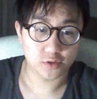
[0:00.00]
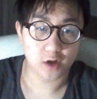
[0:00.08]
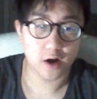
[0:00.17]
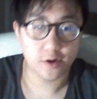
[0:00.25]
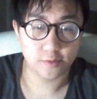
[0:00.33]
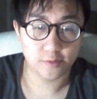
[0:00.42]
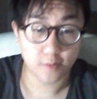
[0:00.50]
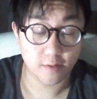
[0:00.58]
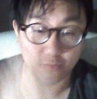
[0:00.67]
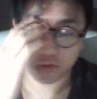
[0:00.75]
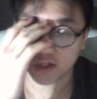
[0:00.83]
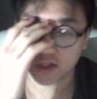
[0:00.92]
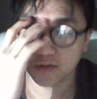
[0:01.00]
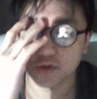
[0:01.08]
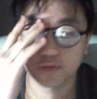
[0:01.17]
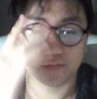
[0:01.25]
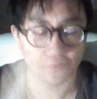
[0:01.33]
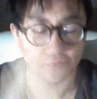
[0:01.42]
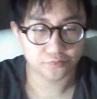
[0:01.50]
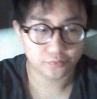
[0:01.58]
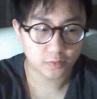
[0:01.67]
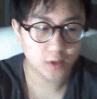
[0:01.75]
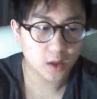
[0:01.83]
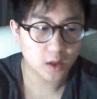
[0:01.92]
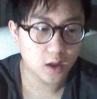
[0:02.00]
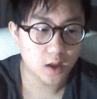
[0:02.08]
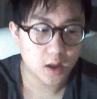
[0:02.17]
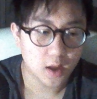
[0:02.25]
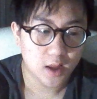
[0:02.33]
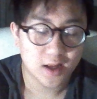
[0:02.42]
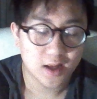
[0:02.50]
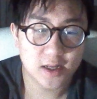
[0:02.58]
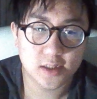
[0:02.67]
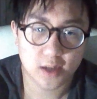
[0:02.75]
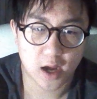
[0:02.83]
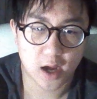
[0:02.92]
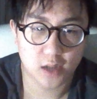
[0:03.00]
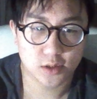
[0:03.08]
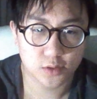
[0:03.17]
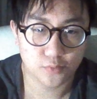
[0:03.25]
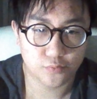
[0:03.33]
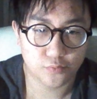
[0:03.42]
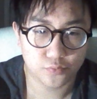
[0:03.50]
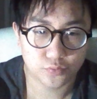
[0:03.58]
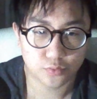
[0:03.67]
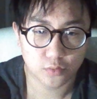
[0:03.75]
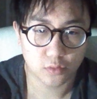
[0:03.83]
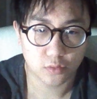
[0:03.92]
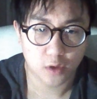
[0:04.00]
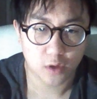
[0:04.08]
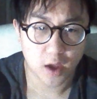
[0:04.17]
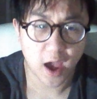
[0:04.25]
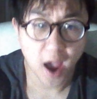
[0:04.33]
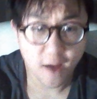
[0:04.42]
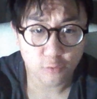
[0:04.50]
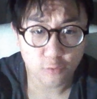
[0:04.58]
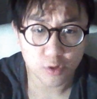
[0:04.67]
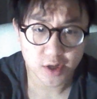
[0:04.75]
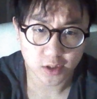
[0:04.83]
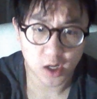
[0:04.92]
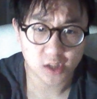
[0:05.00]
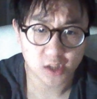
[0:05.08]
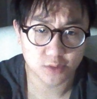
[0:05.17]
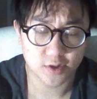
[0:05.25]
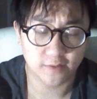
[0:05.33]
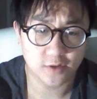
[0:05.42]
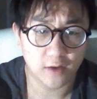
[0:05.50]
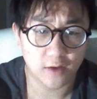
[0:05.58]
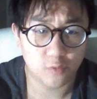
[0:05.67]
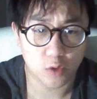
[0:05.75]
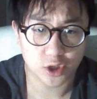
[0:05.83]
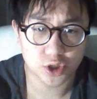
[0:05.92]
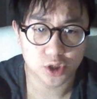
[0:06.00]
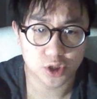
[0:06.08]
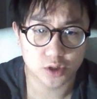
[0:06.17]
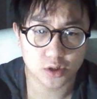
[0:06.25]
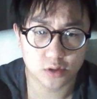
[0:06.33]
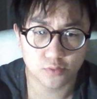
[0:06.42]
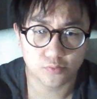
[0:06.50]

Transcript: tired. I'm to sleep soon. Listen, guys. Everyone needs to ask themselves tough questions,